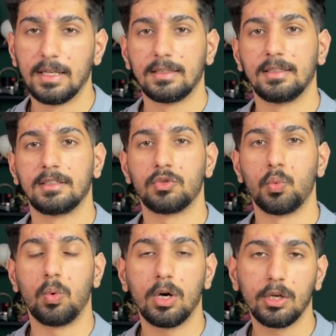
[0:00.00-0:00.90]
This is
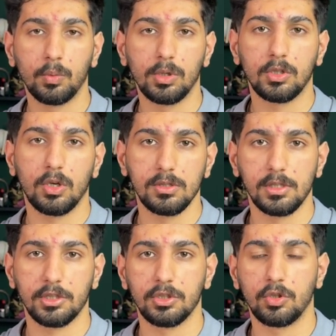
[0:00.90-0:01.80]
one-on-one
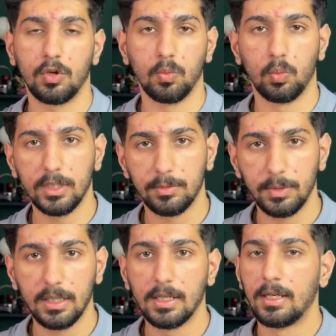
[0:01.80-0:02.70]
consultation call with
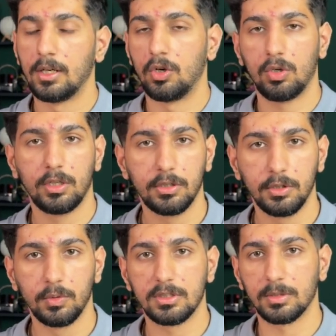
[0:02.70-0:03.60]
me. All you need to
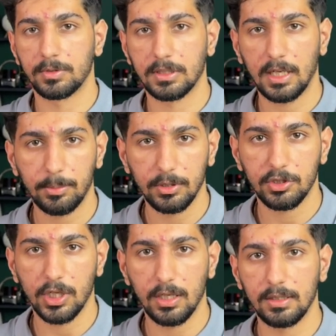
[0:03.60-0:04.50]
do is subscribe to the
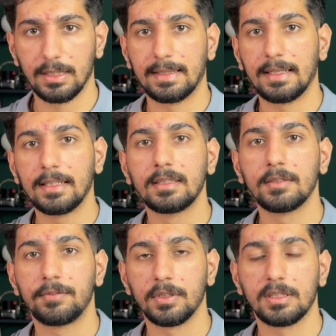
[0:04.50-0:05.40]
channel, then click the
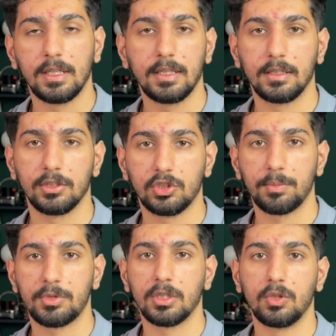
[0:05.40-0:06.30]
first link in the
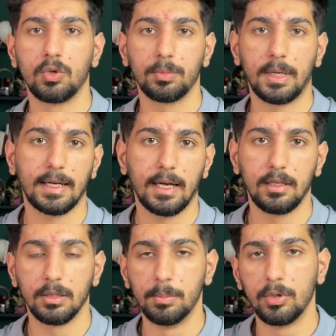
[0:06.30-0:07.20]
description, go to my
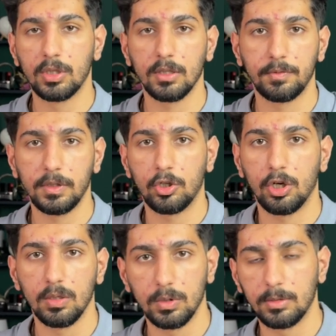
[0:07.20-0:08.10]
calendar, book a free
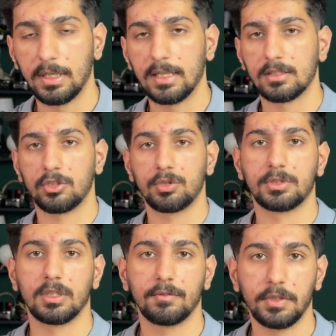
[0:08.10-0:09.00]
call with me. It's
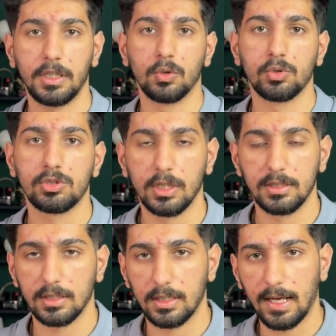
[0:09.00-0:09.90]
100% free, no
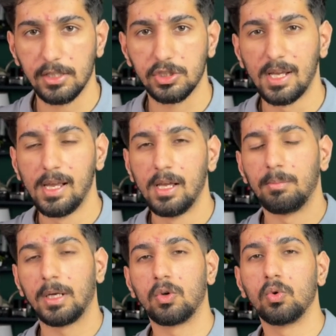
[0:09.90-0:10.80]
strings attached.
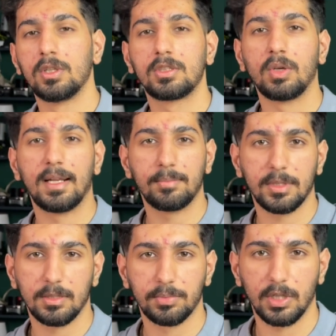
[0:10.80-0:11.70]
My goal is to help my
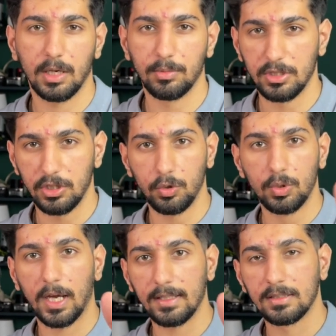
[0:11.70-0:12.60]
subscribers, you
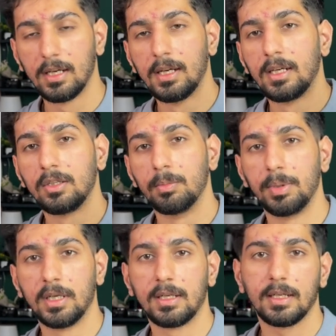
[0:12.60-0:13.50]
guys, to
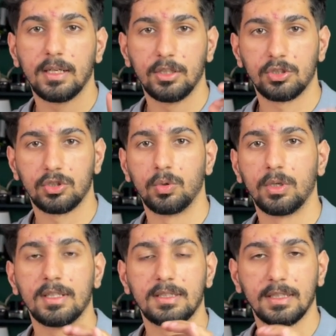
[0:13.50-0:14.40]
build your
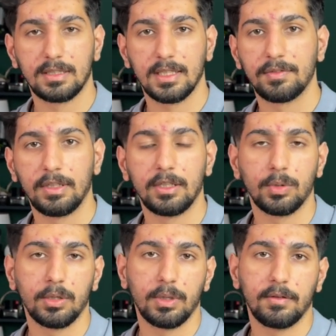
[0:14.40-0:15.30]
store successfully in
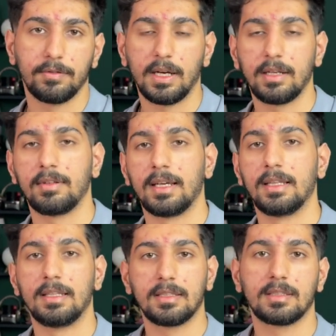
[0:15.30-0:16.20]
2025.
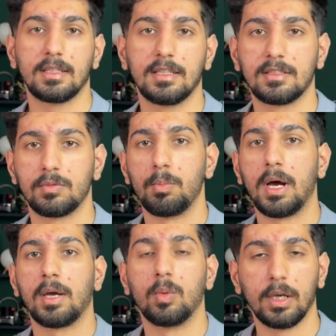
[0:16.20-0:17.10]
And this is
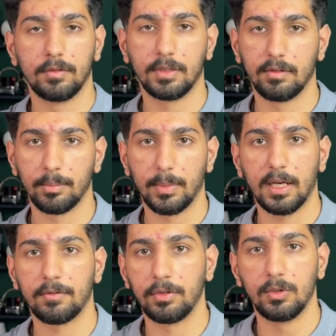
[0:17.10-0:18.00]
my way of giving
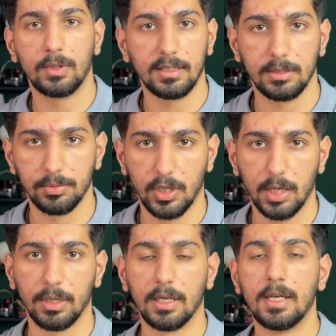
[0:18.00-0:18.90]
back for you guys
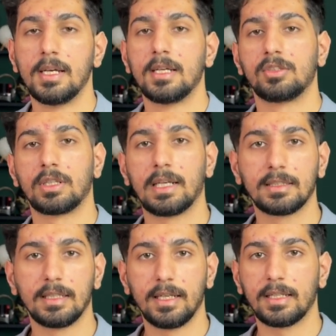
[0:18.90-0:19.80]
subscribing. So click
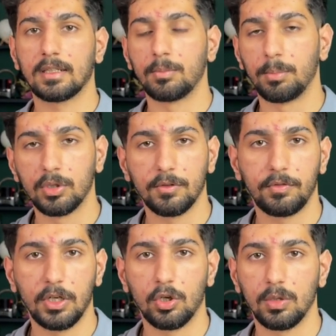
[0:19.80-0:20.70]
the link, book a
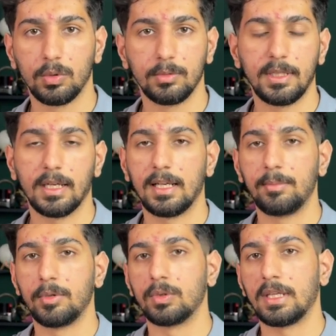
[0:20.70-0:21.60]
free call with me. I'll
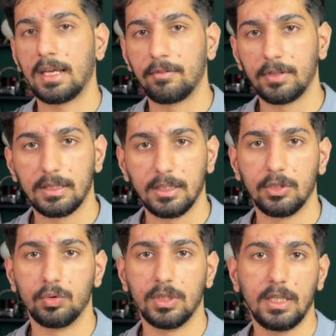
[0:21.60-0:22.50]
help you with everything
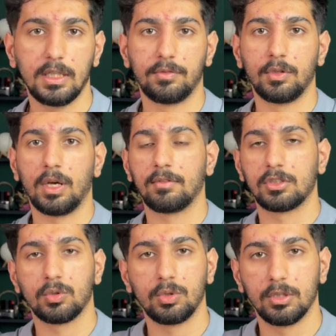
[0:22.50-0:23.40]
you need. If you have a
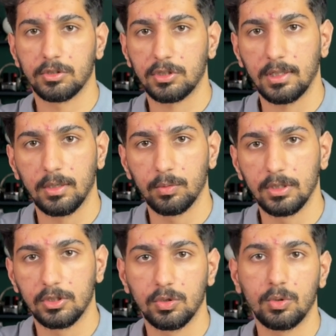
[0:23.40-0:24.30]
store and struggling with
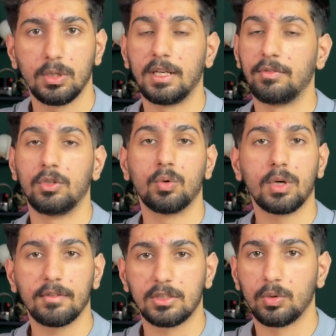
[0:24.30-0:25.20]
your store, if you don't
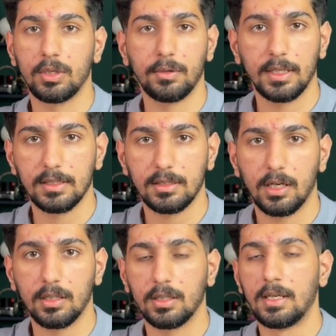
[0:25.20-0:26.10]
have a store and you can get
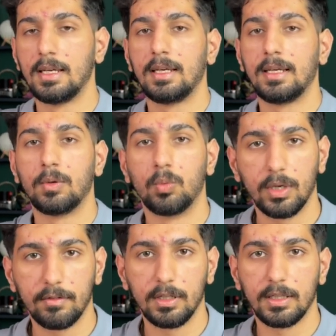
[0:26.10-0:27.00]
started,
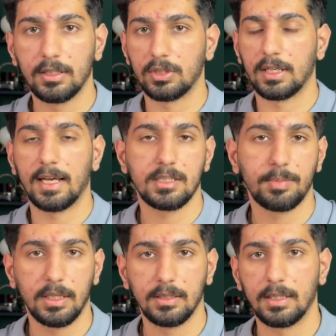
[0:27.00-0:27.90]
whatever it is, you can ask
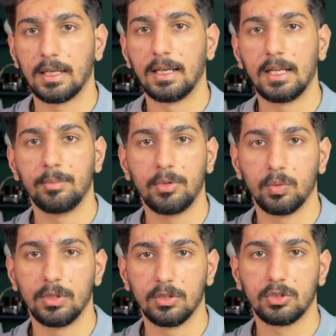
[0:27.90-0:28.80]
me anything. I'll help you
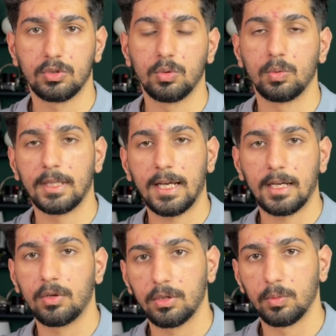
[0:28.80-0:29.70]
with your store. With that
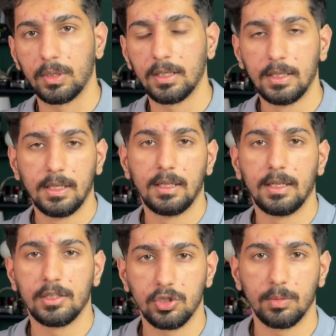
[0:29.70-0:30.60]
out of the way,
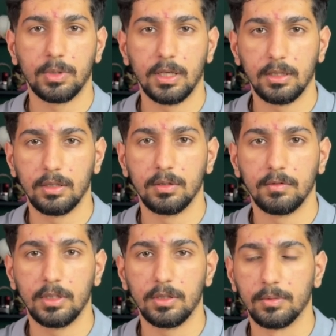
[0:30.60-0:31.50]
let's jump right into the
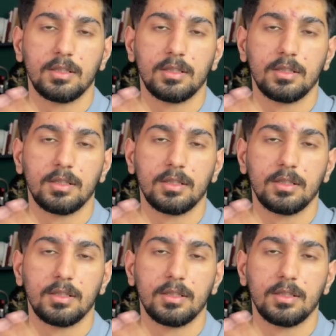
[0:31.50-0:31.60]
video.